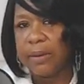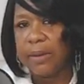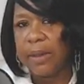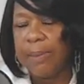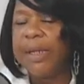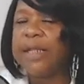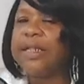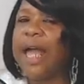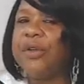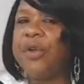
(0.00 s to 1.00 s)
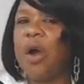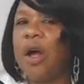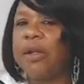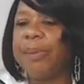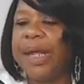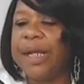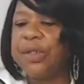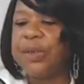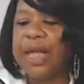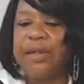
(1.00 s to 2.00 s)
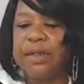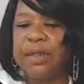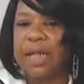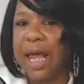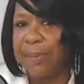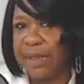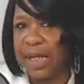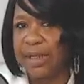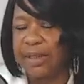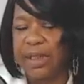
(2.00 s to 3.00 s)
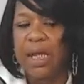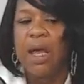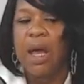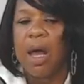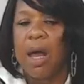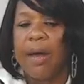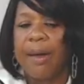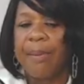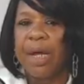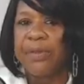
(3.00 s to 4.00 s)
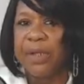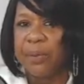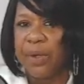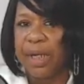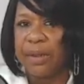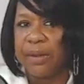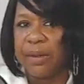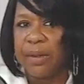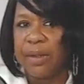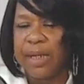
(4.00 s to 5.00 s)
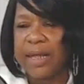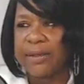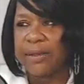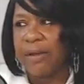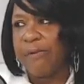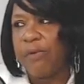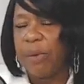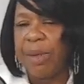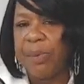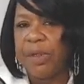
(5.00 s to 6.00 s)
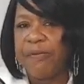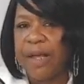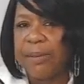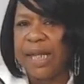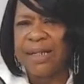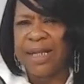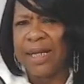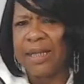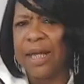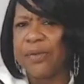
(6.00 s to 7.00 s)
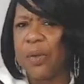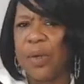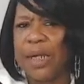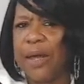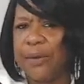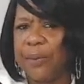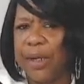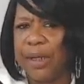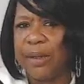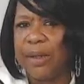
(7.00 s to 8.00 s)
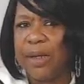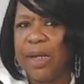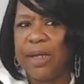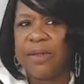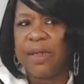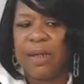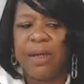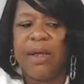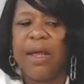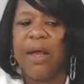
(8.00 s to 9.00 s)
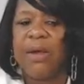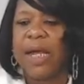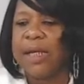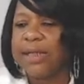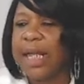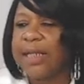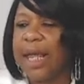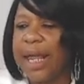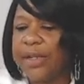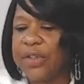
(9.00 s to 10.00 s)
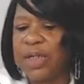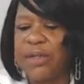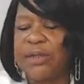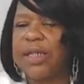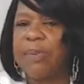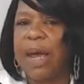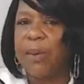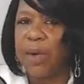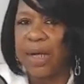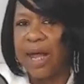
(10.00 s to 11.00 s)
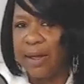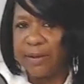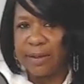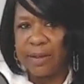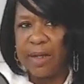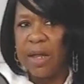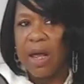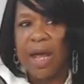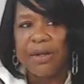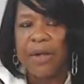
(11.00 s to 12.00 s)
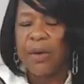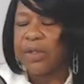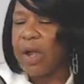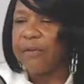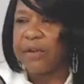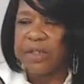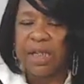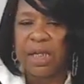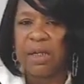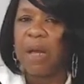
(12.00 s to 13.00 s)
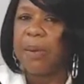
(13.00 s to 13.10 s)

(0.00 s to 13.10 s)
Because now you all are paying $2,000 hypothetically a month in rent. That's 4 people in the family. That's $8,000 going out in rent. Instead of, okay, let's take that AGs, let's buy one house. I know it's hard for us to get along, but we